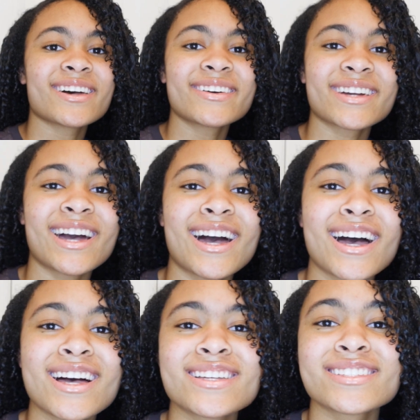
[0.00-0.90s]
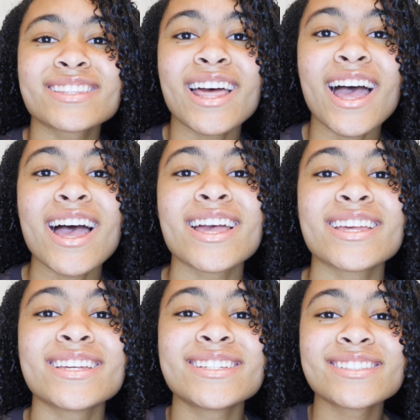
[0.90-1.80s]
So guys,
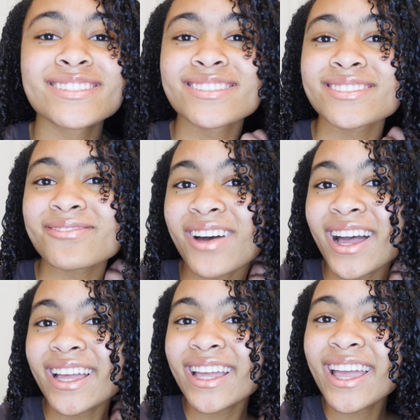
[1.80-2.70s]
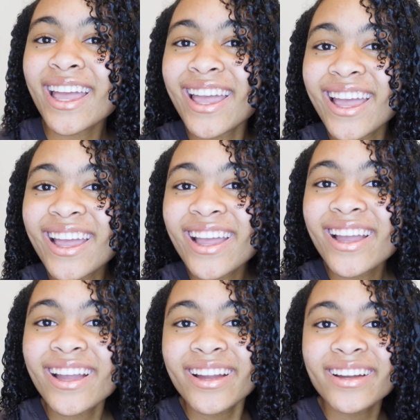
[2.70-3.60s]
that is my
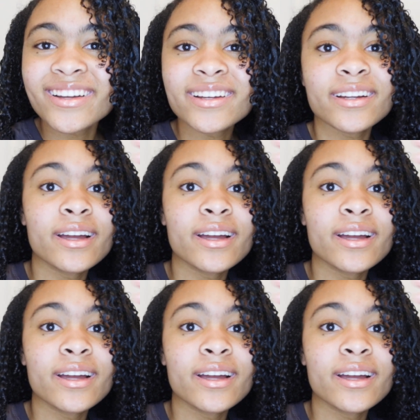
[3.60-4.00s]
hair.